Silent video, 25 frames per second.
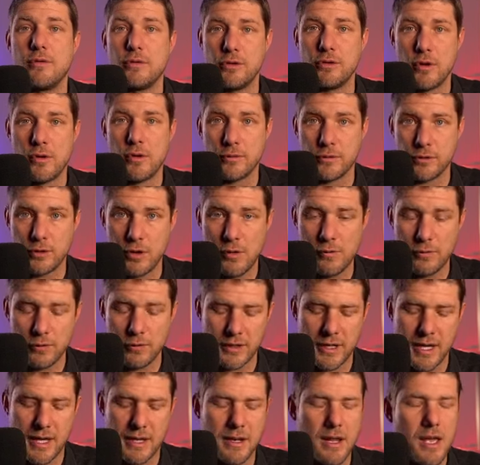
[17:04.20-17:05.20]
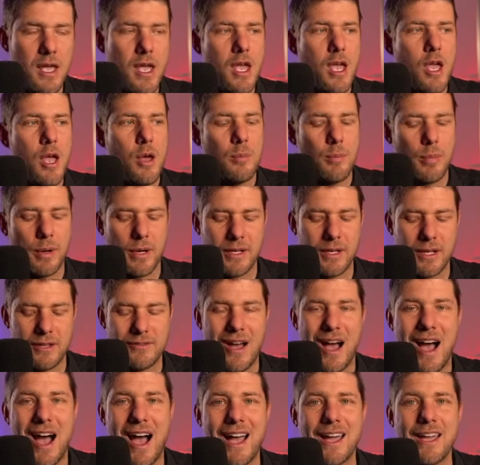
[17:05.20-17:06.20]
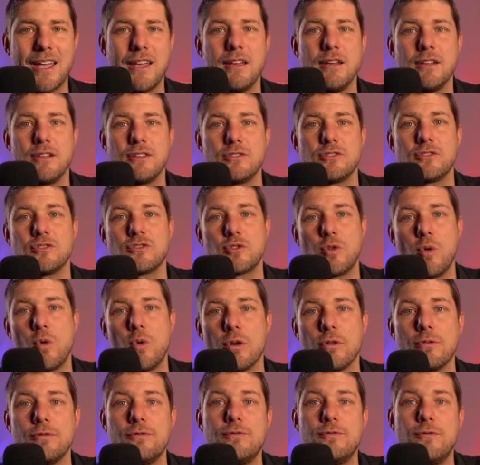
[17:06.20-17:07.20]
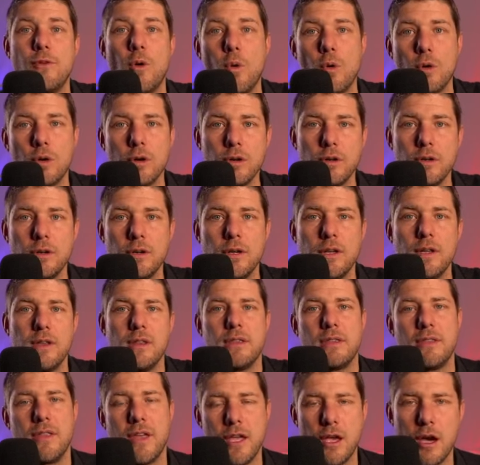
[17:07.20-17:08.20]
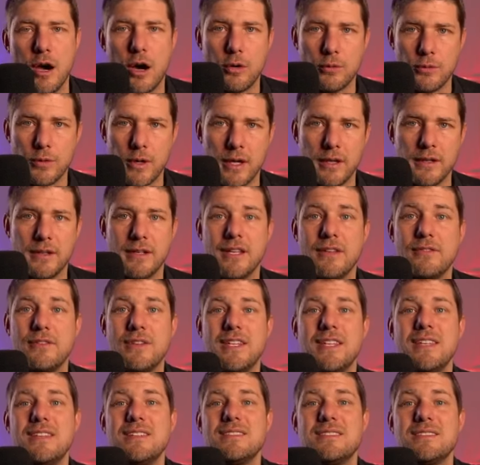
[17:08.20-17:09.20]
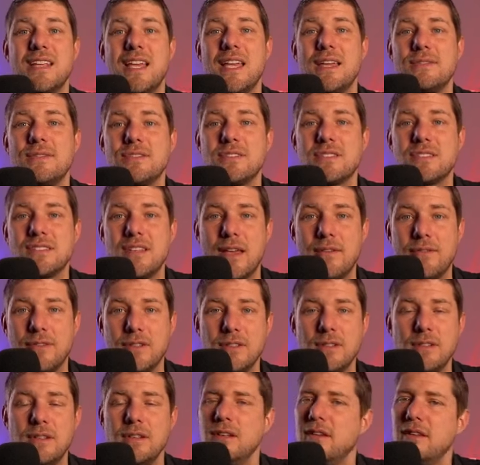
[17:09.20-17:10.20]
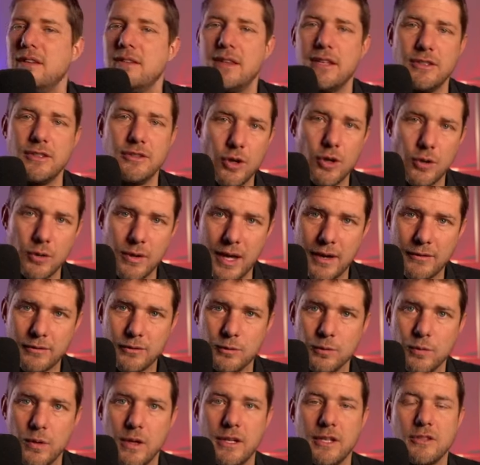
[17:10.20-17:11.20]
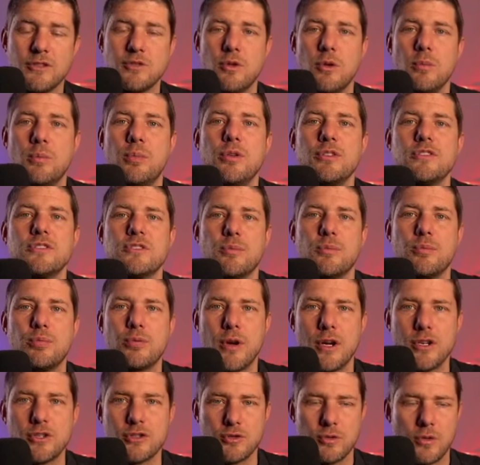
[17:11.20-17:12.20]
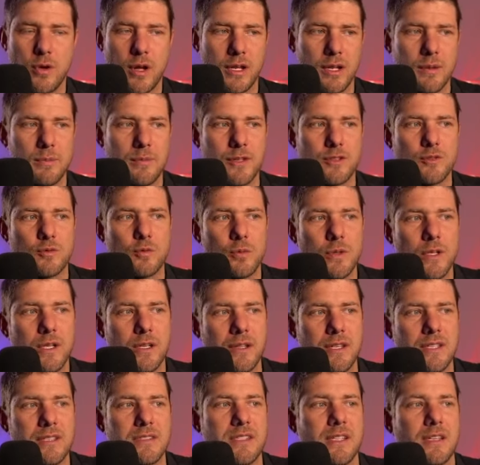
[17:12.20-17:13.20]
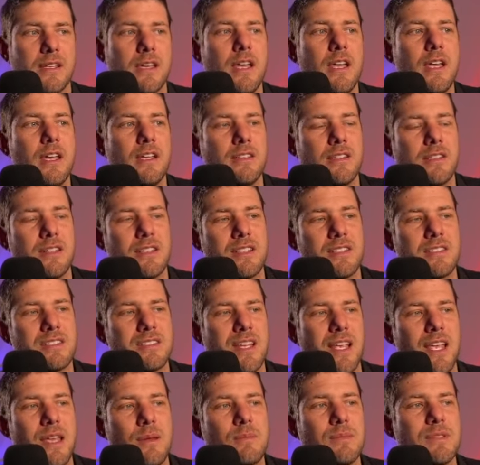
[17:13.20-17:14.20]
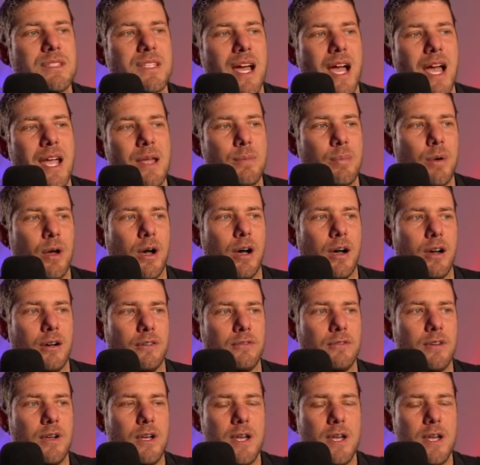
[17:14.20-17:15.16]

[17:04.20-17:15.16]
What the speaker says: and over and over again. But if I score 4, they all run. If he saves 7, they don't have to run. And so it puts some pressure on him that's realistic to the same type of